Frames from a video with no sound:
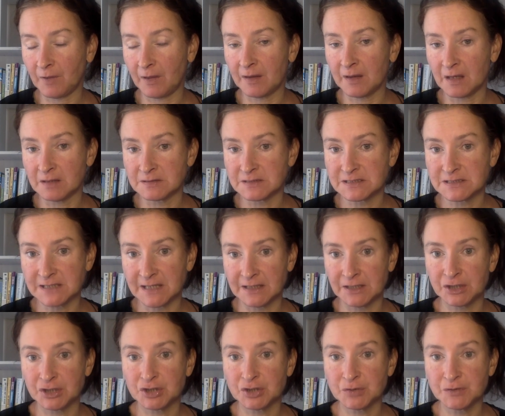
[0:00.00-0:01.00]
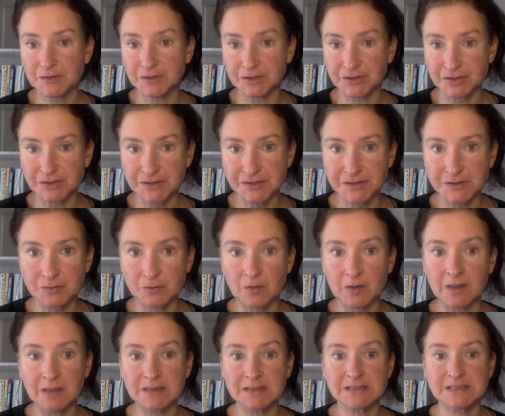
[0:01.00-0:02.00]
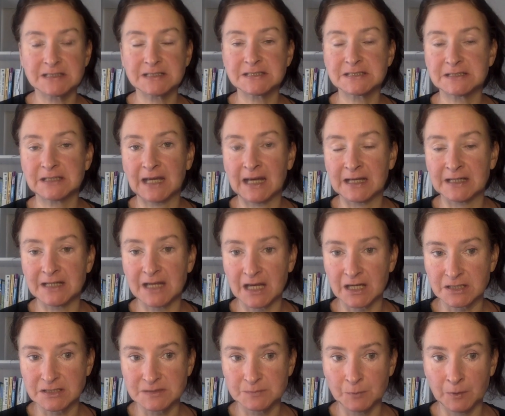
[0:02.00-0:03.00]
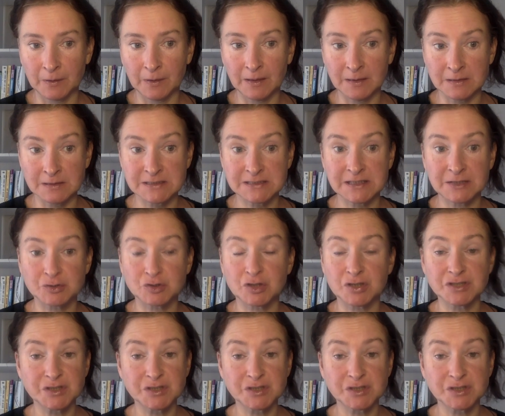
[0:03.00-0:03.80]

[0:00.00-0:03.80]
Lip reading: against skin issues such as psoriasis and eczema, etc.